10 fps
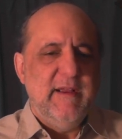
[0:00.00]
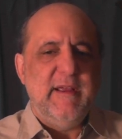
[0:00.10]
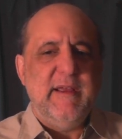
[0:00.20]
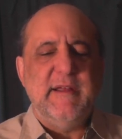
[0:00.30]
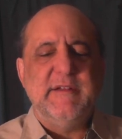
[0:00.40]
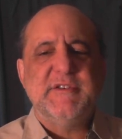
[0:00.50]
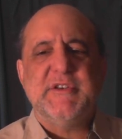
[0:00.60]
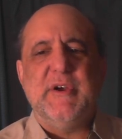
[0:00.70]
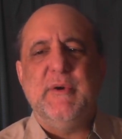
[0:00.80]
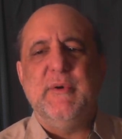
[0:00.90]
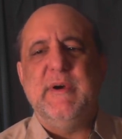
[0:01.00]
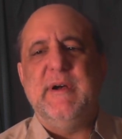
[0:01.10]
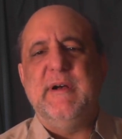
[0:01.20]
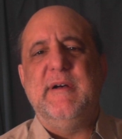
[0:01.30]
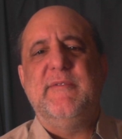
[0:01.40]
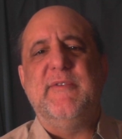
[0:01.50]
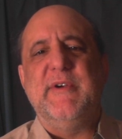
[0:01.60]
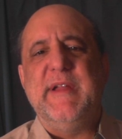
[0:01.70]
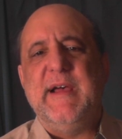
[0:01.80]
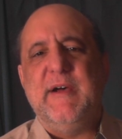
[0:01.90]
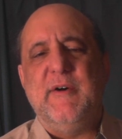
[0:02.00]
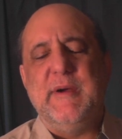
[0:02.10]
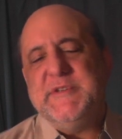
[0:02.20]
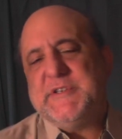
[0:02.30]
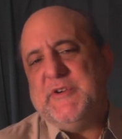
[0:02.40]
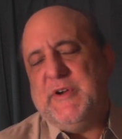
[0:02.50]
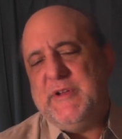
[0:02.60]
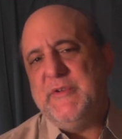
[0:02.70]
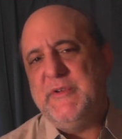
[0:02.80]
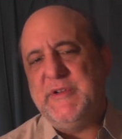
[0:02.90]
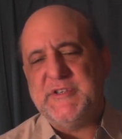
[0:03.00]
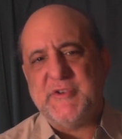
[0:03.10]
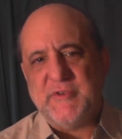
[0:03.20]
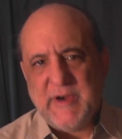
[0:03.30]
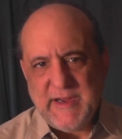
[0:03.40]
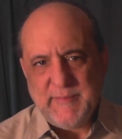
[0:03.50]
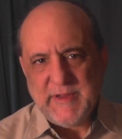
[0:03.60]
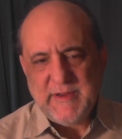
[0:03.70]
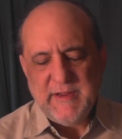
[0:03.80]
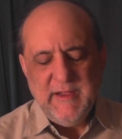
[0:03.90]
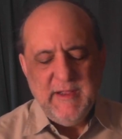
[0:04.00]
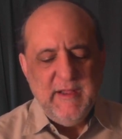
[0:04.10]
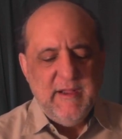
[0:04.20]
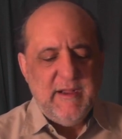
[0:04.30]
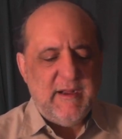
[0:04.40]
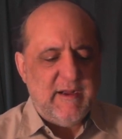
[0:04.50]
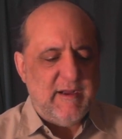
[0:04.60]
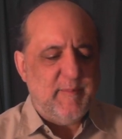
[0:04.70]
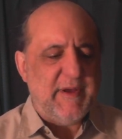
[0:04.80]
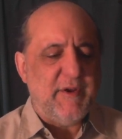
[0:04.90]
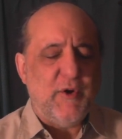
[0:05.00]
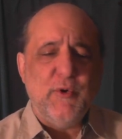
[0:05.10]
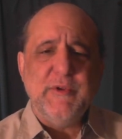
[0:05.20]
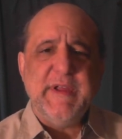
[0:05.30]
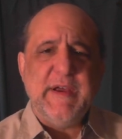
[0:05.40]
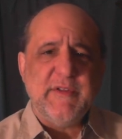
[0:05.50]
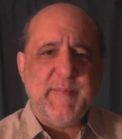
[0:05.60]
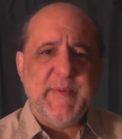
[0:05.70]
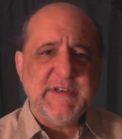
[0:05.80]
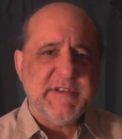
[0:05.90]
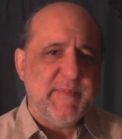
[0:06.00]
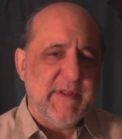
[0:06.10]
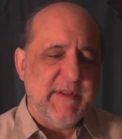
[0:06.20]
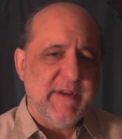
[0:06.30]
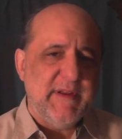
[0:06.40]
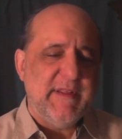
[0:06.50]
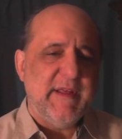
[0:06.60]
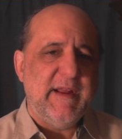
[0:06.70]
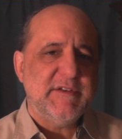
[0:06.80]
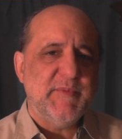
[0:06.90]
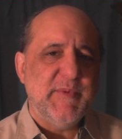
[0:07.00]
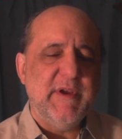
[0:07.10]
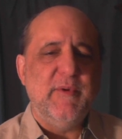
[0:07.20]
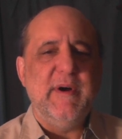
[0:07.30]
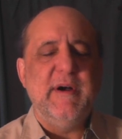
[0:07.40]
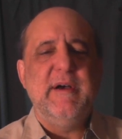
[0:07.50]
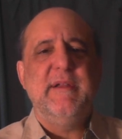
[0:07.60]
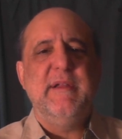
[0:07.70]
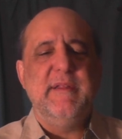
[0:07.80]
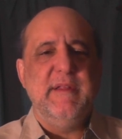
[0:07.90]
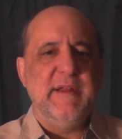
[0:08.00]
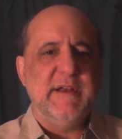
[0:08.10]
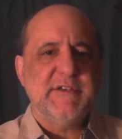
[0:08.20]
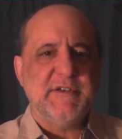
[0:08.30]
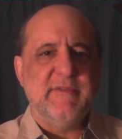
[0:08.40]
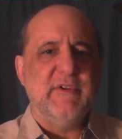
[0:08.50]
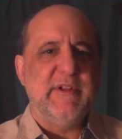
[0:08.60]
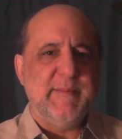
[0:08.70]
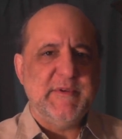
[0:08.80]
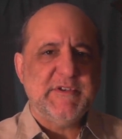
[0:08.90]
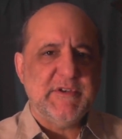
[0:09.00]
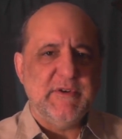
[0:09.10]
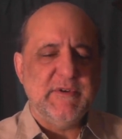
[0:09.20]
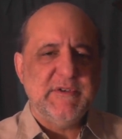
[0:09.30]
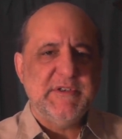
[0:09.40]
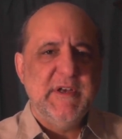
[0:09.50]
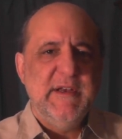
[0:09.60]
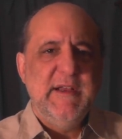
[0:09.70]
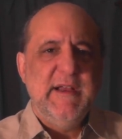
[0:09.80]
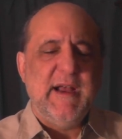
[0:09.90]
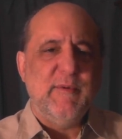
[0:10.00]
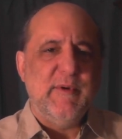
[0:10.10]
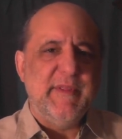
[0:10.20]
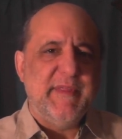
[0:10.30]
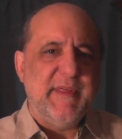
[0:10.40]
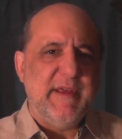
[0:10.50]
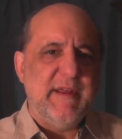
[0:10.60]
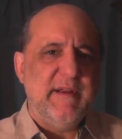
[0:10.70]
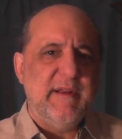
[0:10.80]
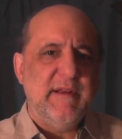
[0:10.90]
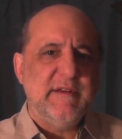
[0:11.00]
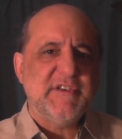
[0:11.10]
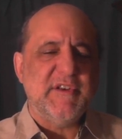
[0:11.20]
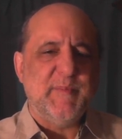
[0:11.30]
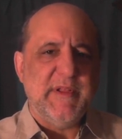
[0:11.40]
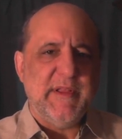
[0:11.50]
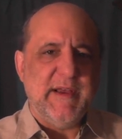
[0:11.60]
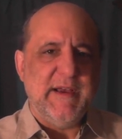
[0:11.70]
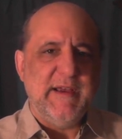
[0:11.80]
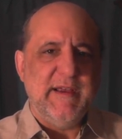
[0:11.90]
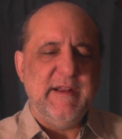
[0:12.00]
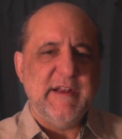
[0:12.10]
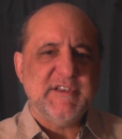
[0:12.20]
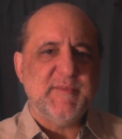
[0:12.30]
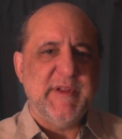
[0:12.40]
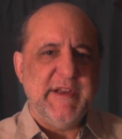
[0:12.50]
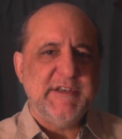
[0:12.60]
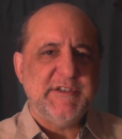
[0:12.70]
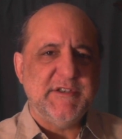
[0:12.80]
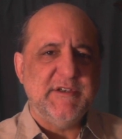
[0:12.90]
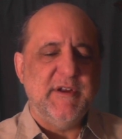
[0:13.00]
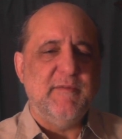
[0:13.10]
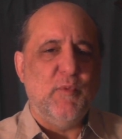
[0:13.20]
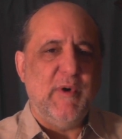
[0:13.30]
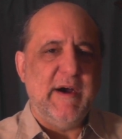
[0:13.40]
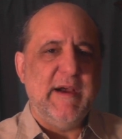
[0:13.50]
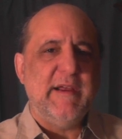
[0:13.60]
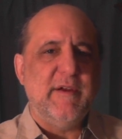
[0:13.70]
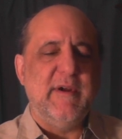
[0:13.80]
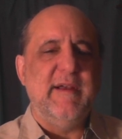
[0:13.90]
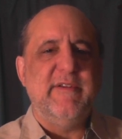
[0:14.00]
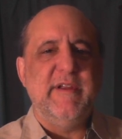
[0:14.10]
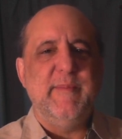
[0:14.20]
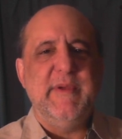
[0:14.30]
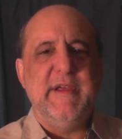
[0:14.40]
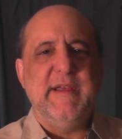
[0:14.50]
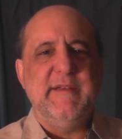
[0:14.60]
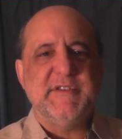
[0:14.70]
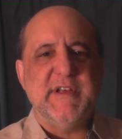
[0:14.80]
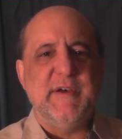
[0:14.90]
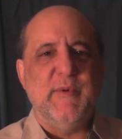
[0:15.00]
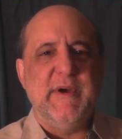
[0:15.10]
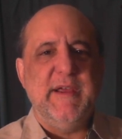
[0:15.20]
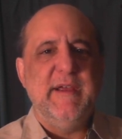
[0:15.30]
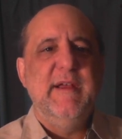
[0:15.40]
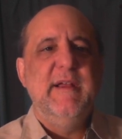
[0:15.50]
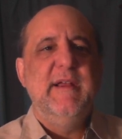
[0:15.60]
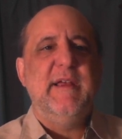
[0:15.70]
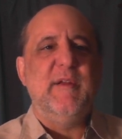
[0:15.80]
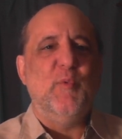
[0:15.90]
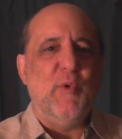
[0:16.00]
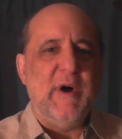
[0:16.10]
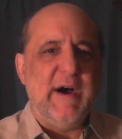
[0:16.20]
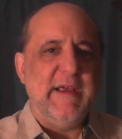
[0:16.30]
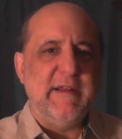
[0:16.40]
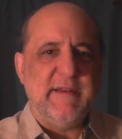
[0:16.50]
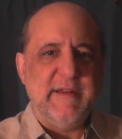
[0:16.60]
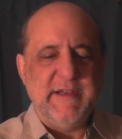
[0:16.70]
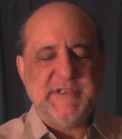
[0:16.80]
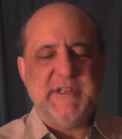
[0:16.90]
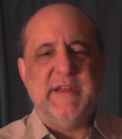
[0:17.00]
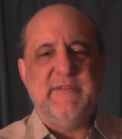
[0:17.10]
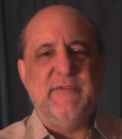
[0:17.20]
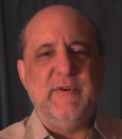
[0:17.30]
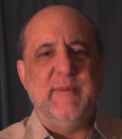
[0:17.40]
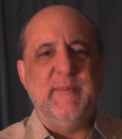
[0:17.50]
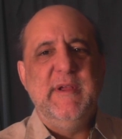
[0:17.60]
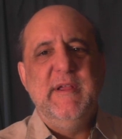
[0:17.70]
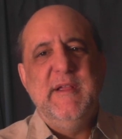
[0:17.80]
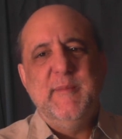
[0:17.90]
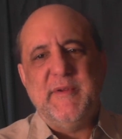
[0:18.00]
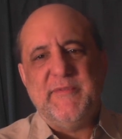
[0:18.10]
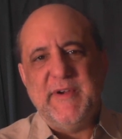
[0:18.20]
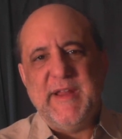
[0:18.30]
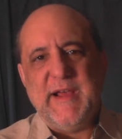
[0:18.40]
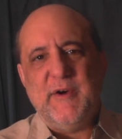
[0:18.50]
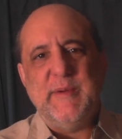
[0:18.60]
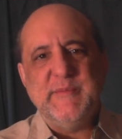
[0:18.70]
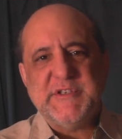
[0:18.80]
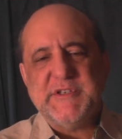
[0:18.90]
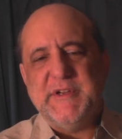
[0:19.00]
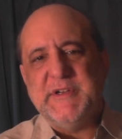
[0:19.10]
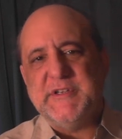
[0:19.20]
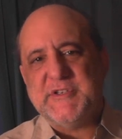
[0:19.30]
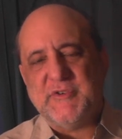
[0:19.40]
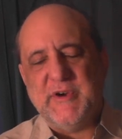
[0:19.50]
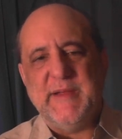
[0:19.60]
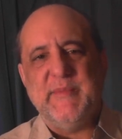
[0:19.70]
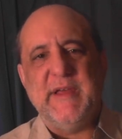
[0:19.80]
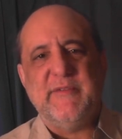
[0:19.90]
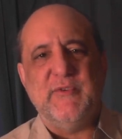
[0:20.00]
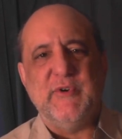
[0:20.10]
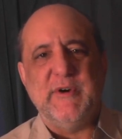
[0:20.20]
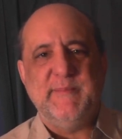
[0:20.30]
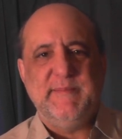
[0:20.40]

And so for now, I'm just going to describe it, but hold out the possibility that as we go on in the next several episodes, I will then supply an explanation of why gravity behaves that way and why it takes that form. But for now, I'm just going to describe that form.